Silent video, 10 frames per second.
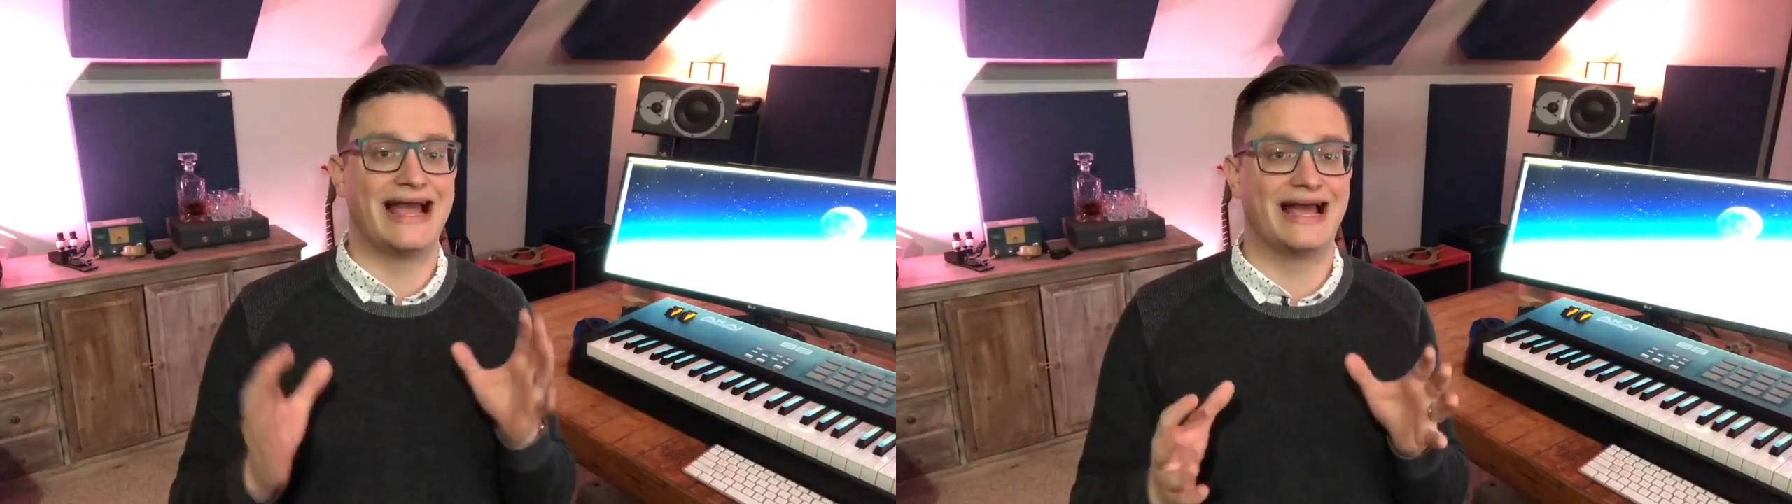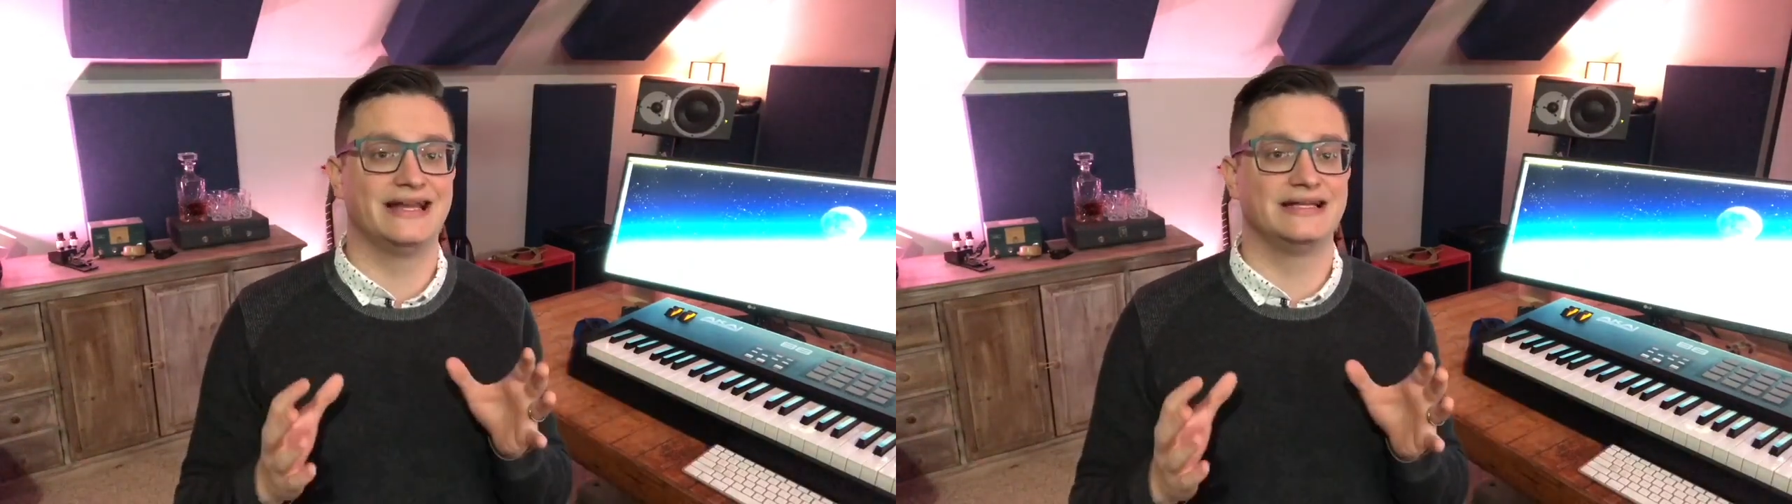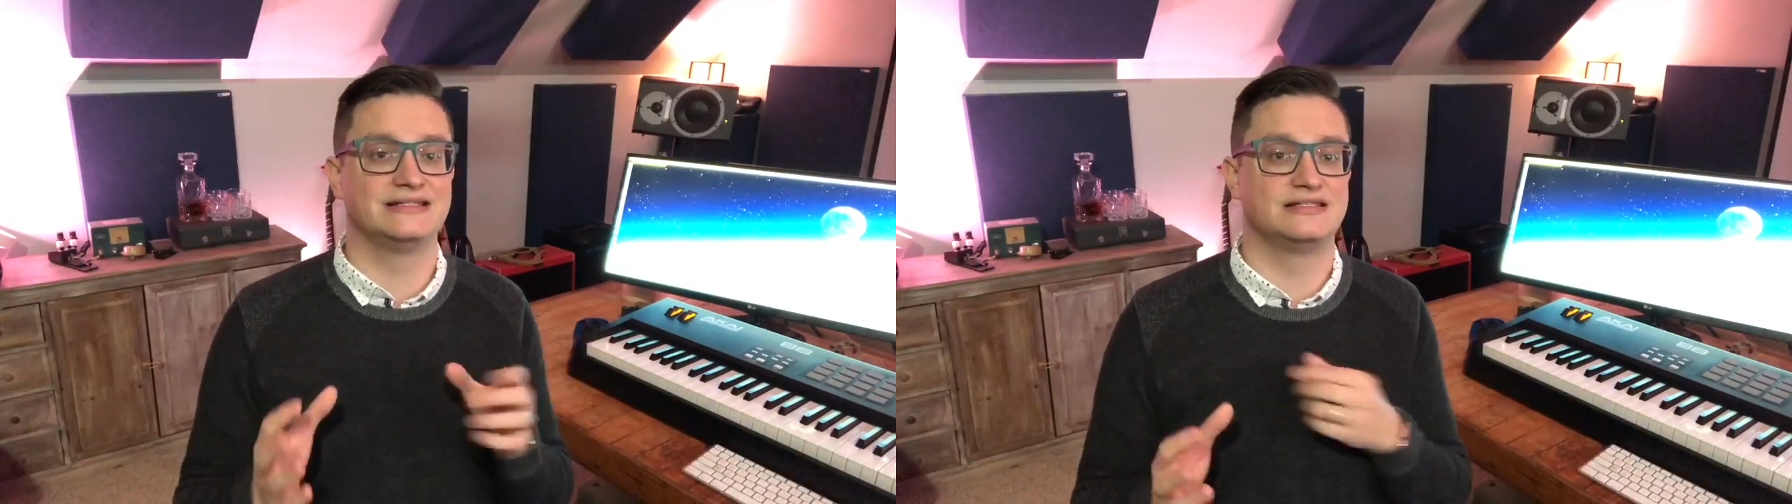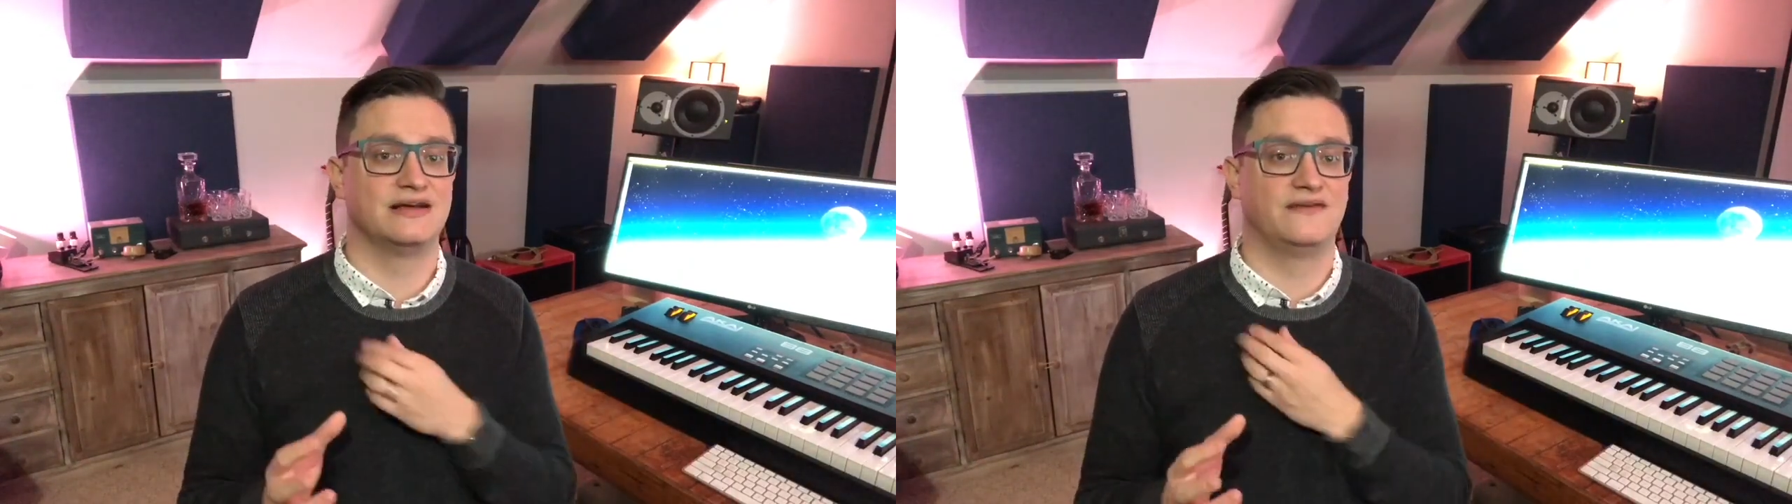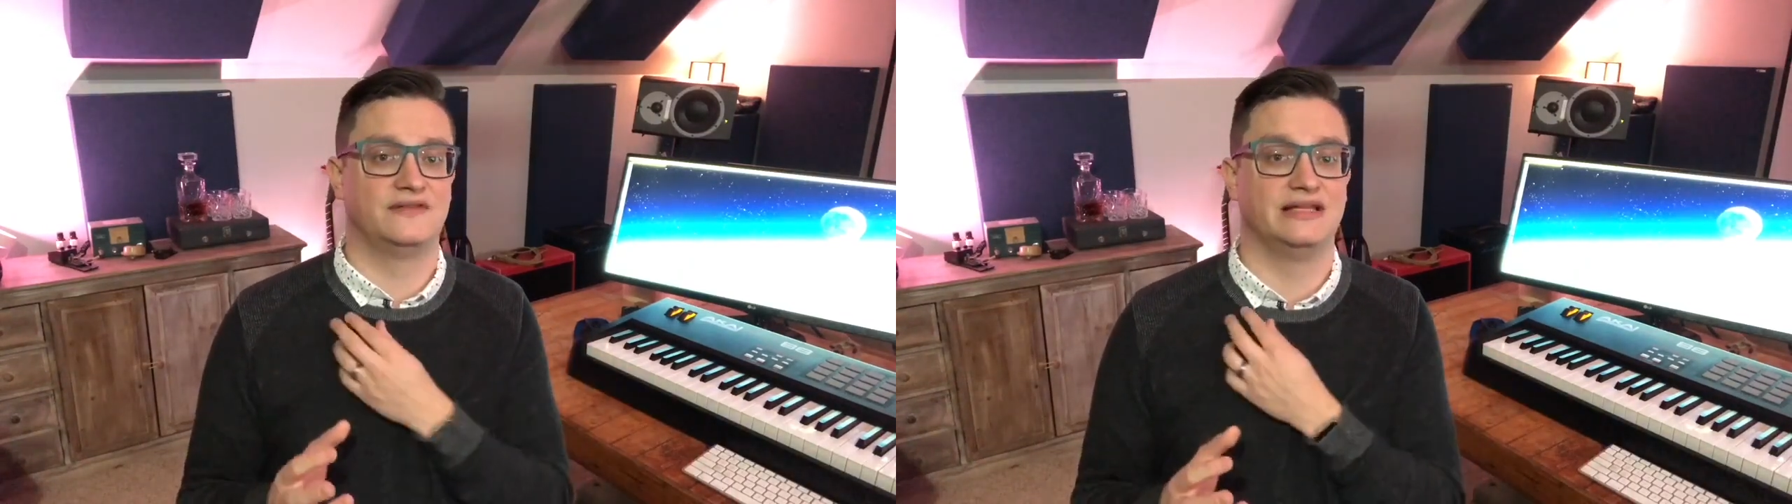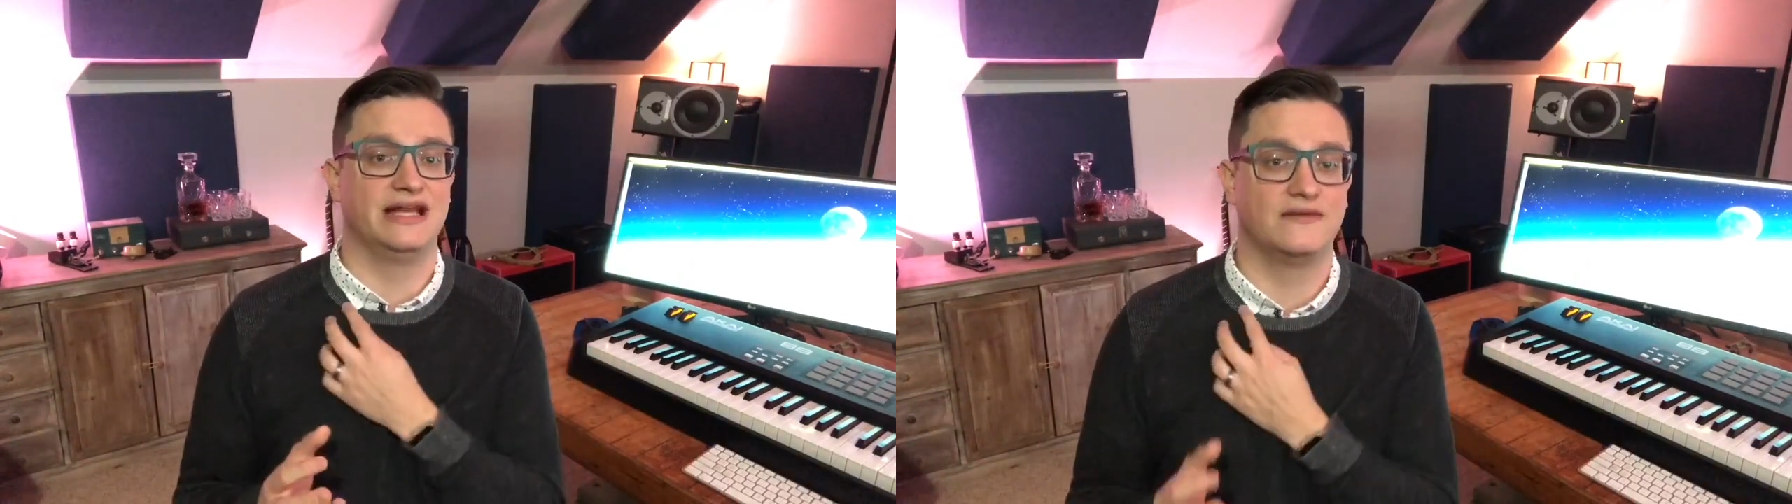adding stuff that they